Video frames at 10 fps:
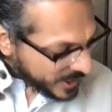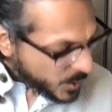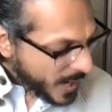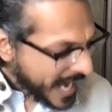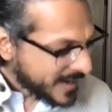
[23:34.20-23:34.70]

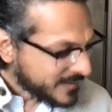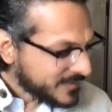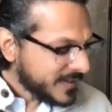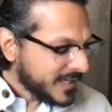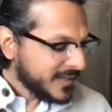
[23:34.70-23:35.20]
You
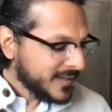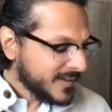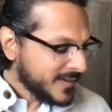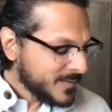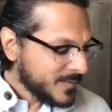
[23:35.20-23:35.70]
have
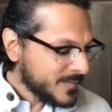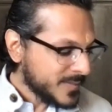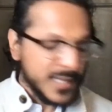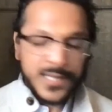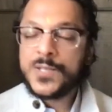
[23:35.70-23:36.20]

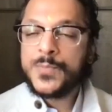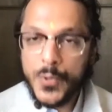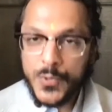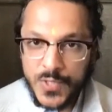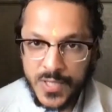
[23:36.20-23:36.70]
been
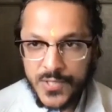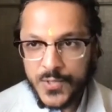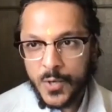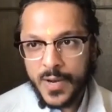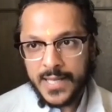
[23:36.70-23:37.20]
exposed to
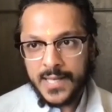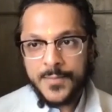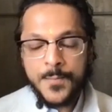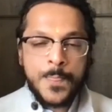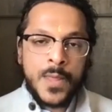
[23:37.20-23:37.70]
this
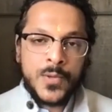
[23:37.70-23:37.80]
already.